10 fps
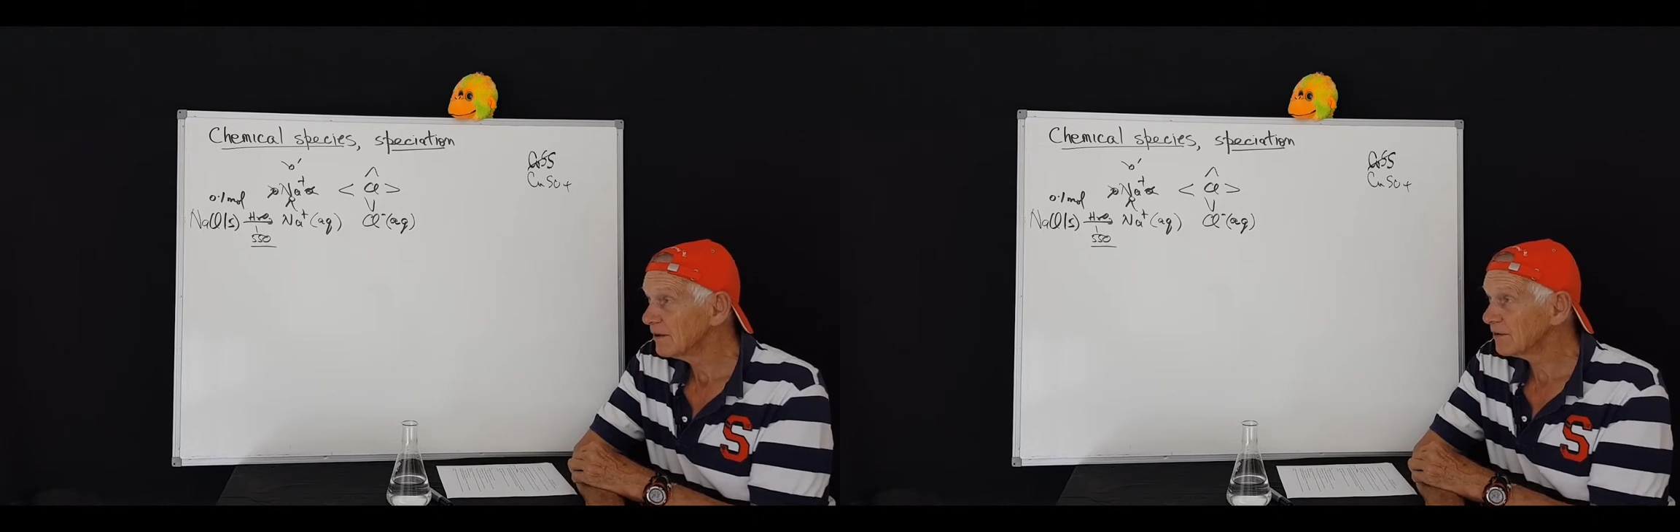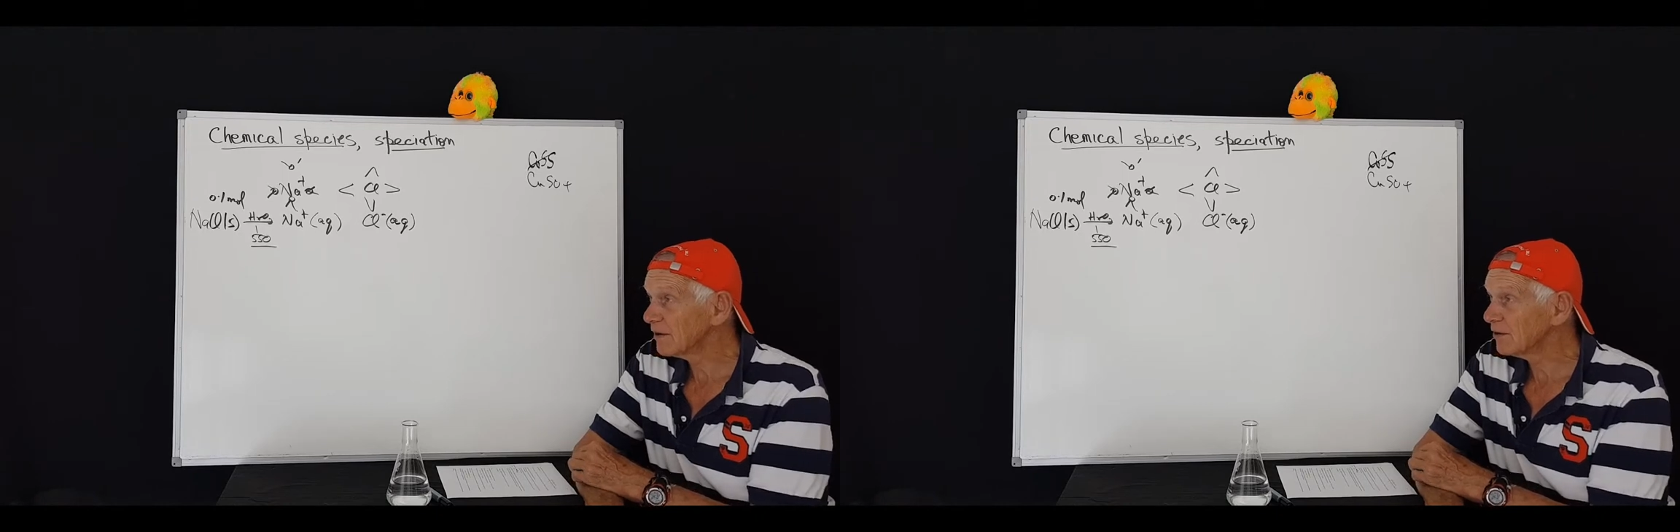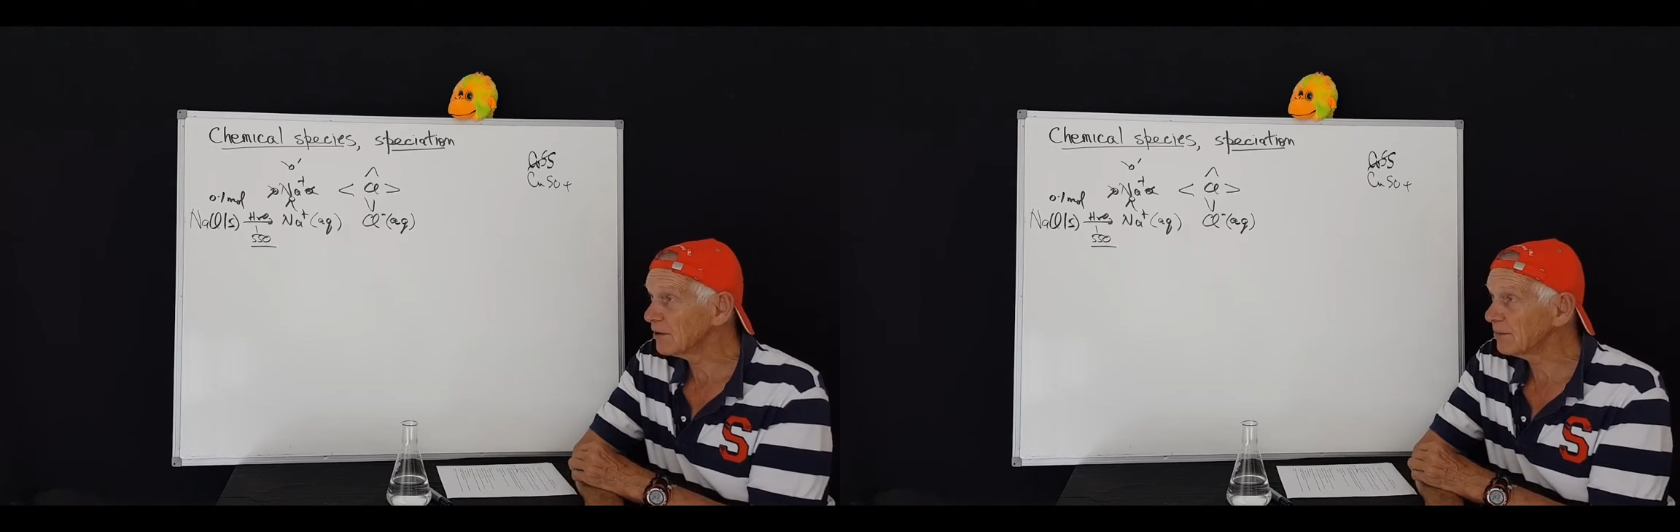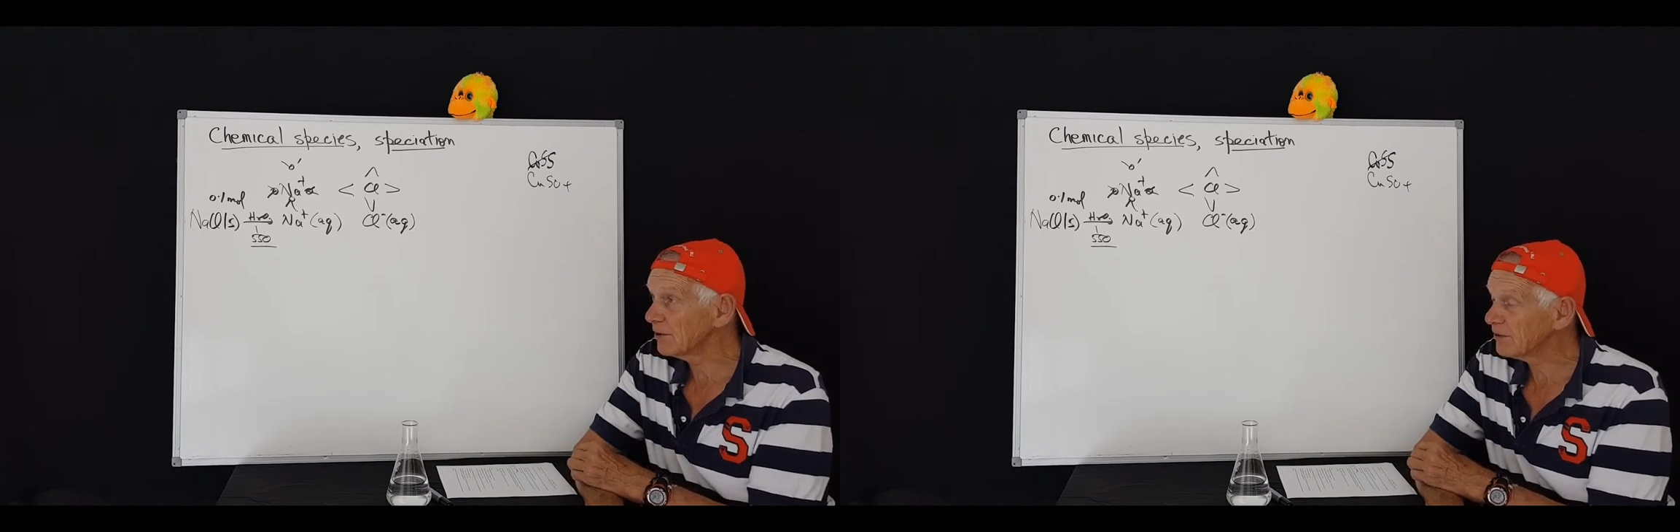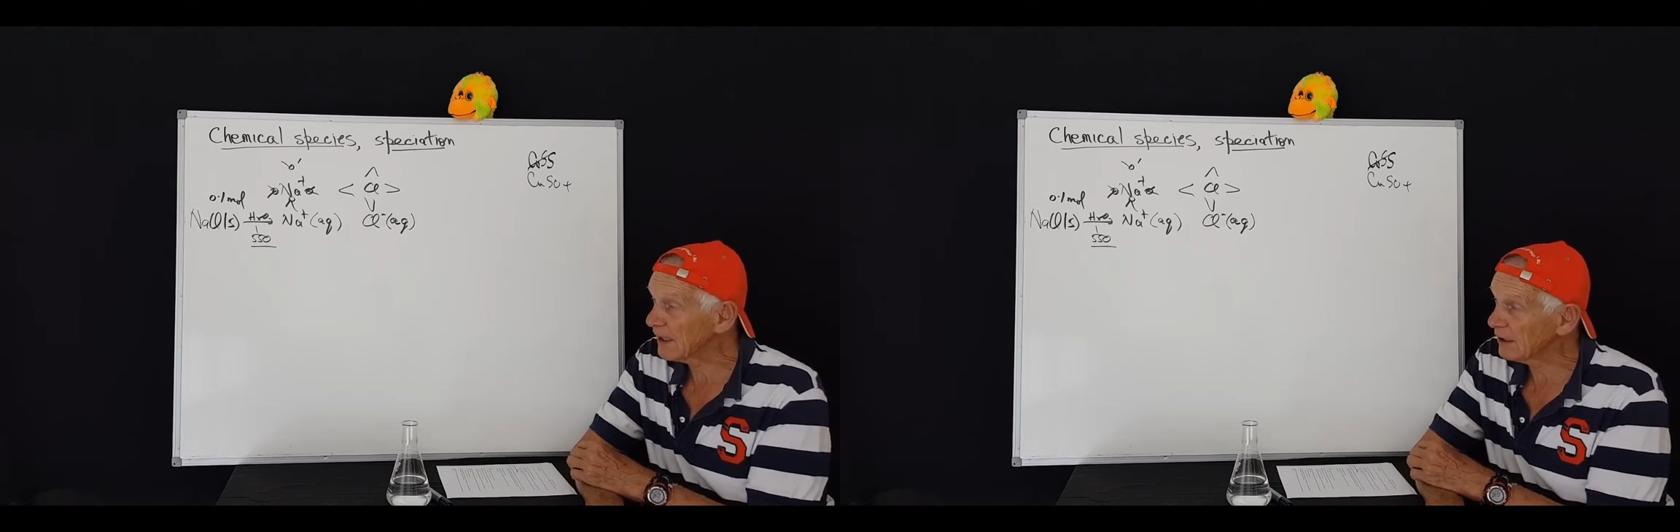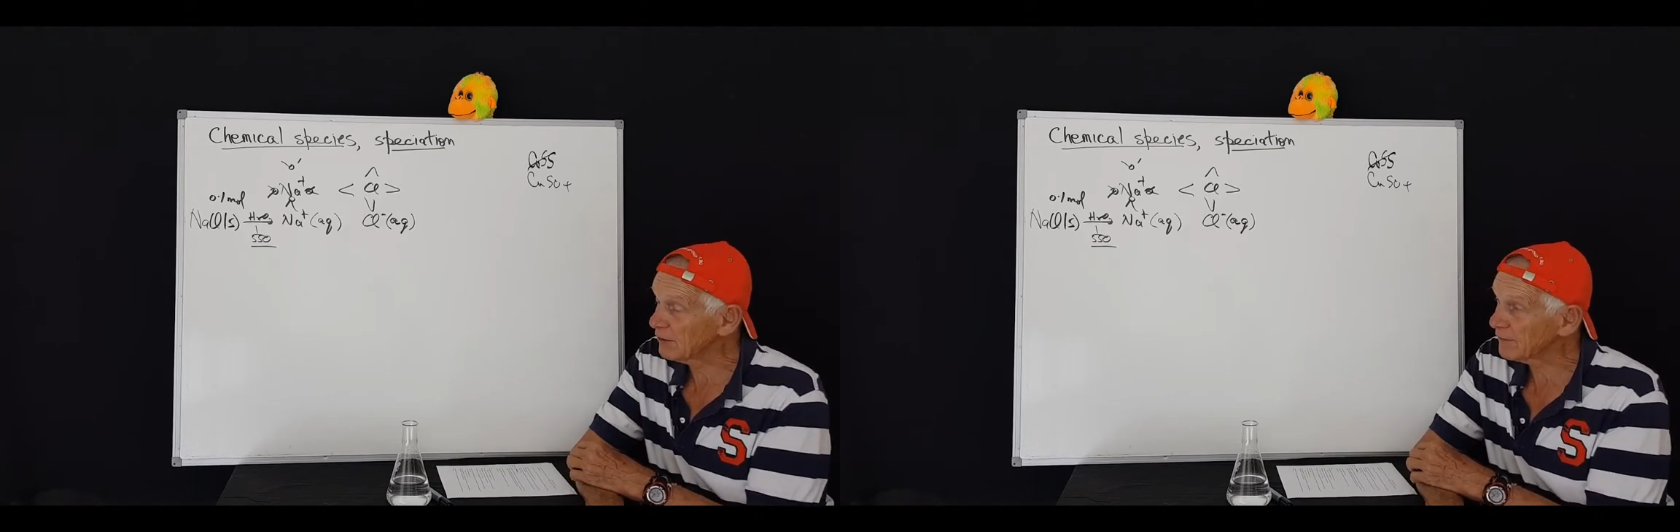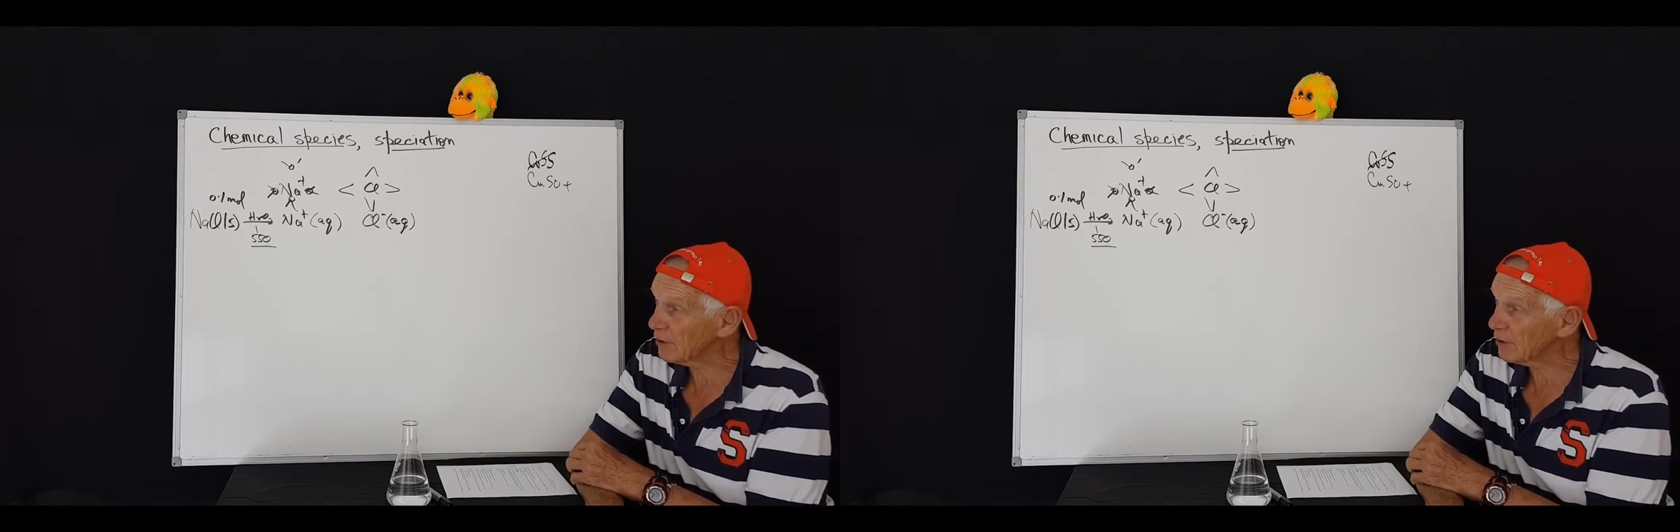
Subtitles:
So the blue colour of